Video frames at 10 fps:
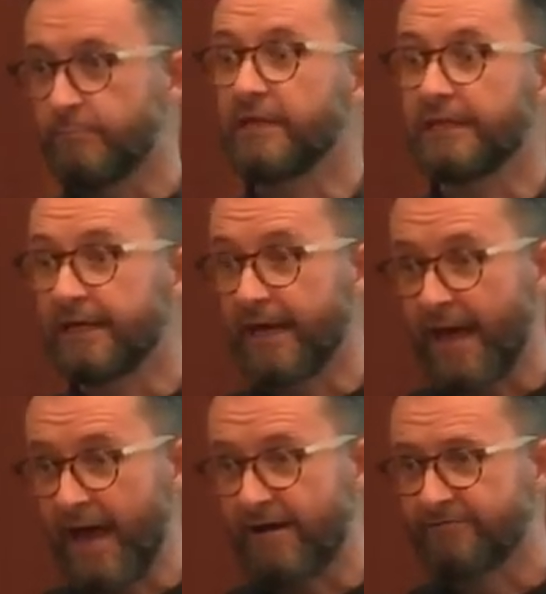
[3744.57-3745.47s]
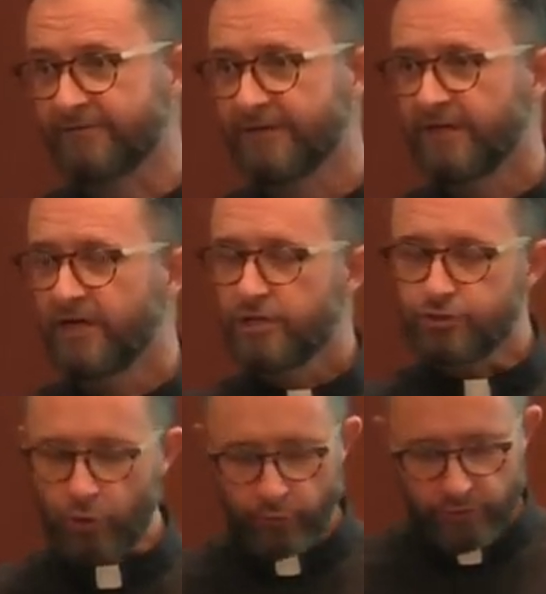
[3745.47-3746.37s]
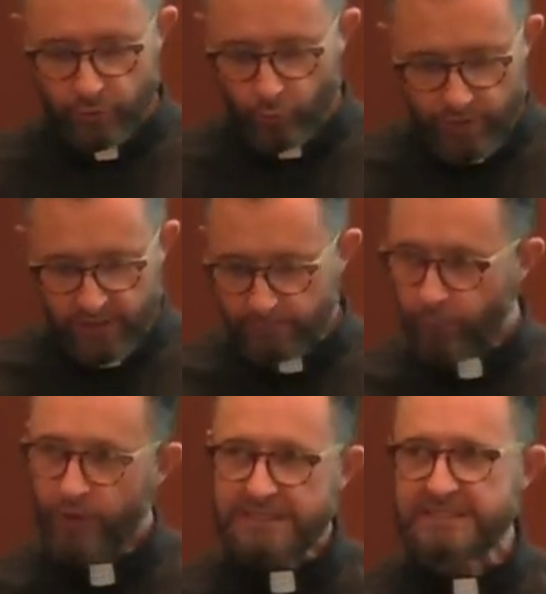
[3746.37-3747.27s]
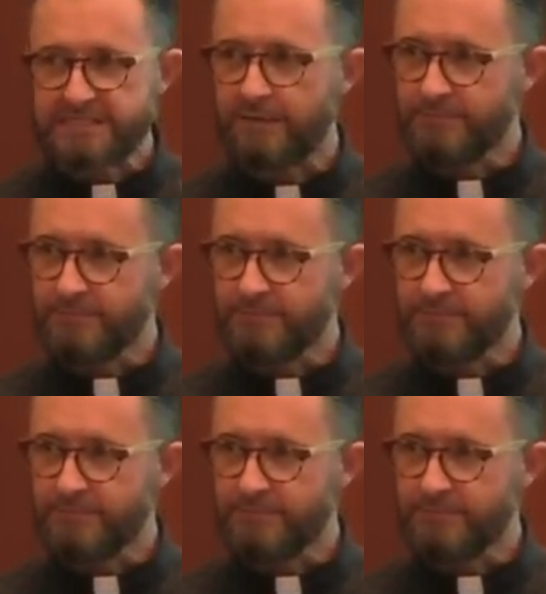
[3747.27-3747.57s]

million and a half. So you, we can point to some